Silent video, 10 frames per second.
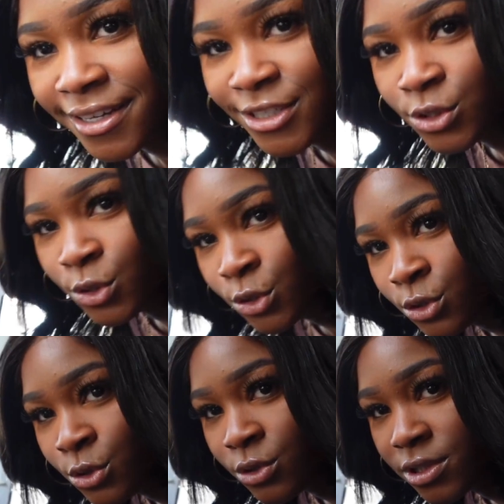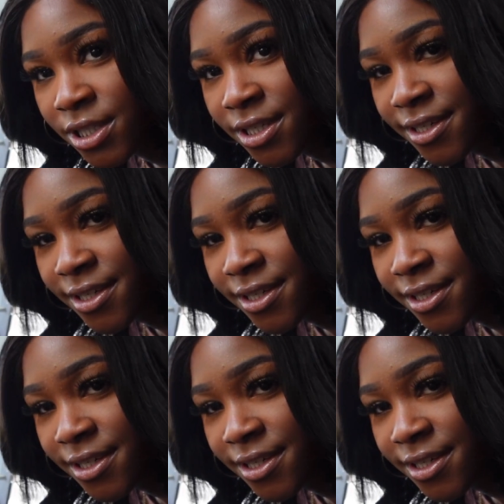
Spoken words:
It's so cute.